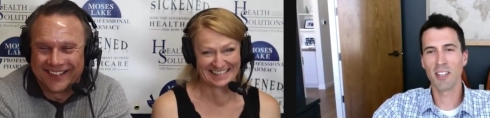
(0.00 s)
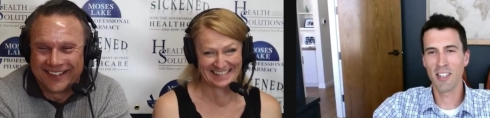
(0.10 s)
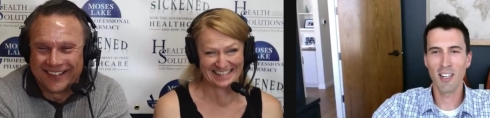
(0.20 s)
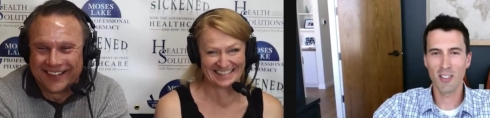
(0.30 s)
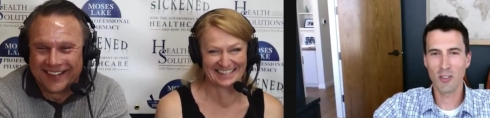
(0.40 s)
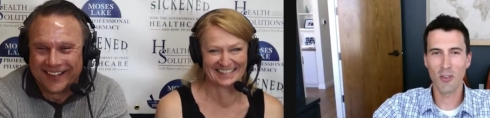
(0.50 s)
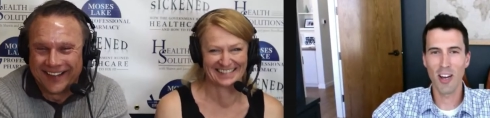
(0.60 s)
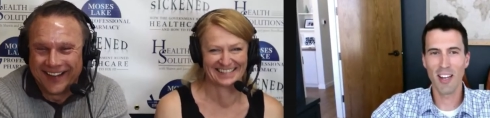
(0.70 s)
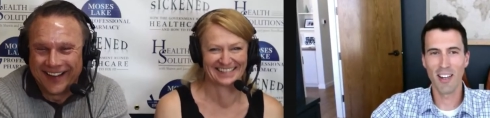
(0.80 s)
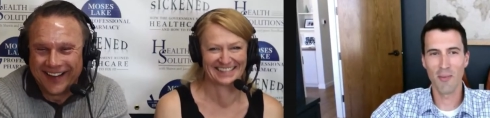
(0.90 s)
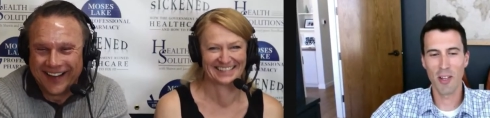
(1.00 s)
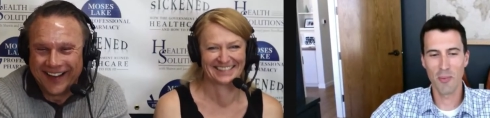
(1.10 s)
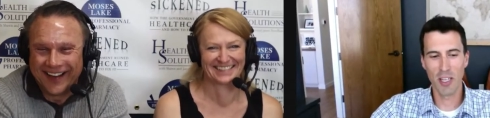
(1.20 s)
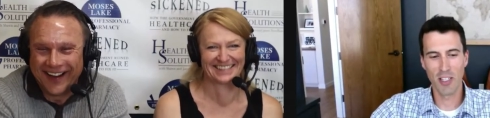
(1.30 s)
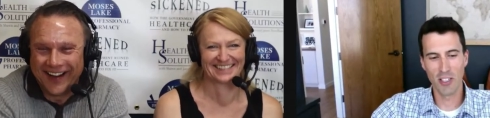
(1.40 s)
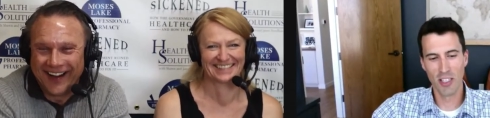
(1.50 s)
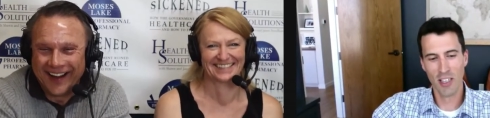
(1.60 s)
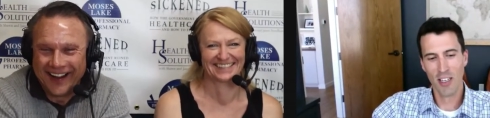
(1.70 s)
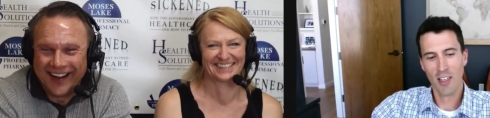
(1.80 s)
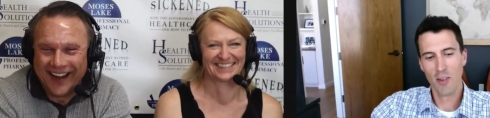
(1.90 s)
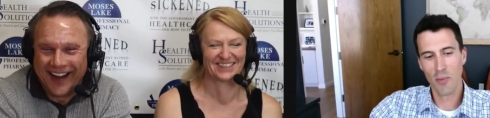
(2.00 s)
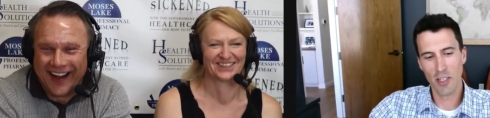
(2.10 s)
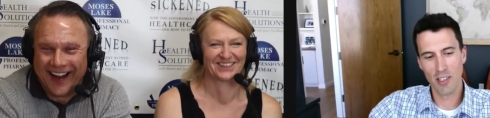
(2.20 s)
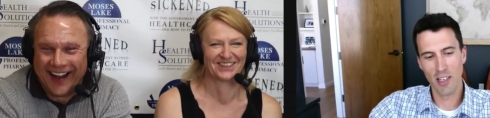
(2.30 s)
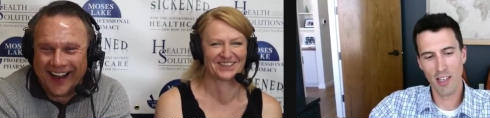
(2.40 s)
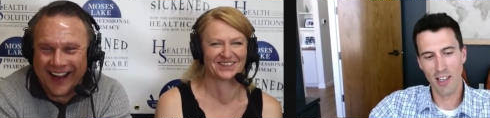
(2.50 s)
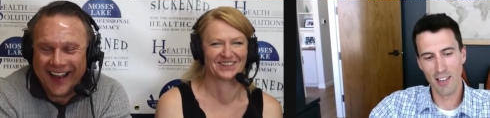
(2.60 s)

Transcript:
Speaker 1: hey, the doctor's great. I'm on the beach. But